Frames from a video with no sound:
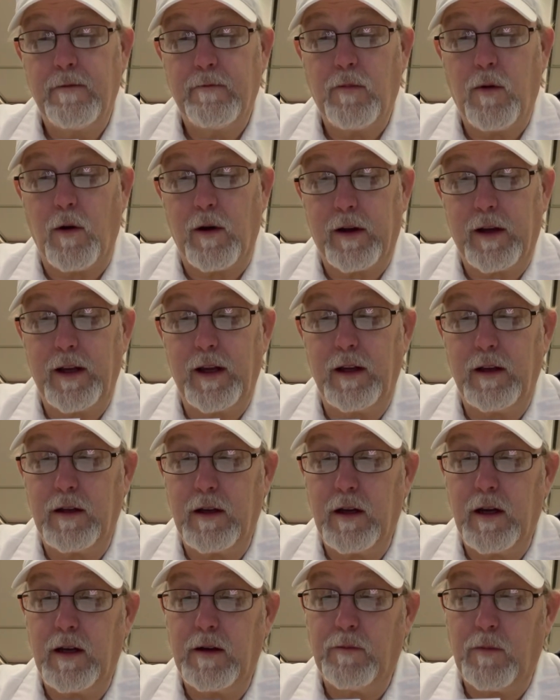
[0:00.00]
porking
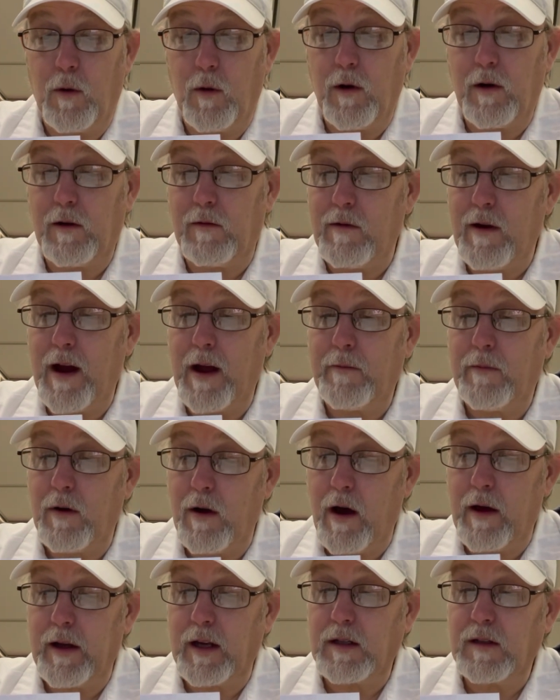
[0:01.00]
Good pork rind
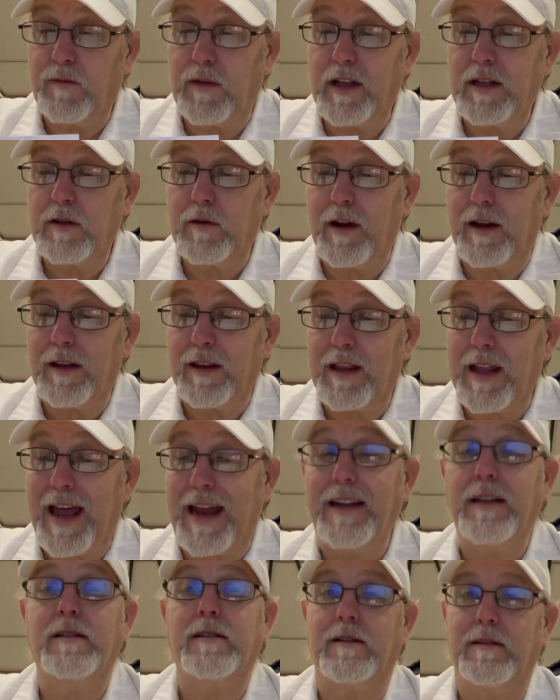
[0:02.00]
products feature a
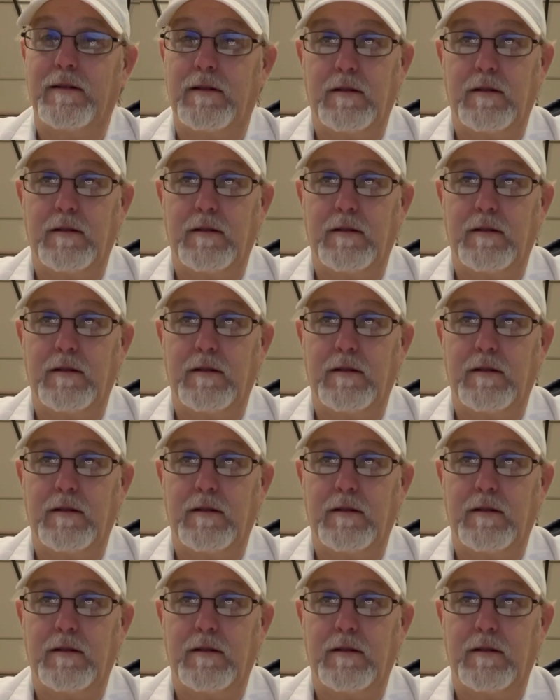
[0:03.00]
light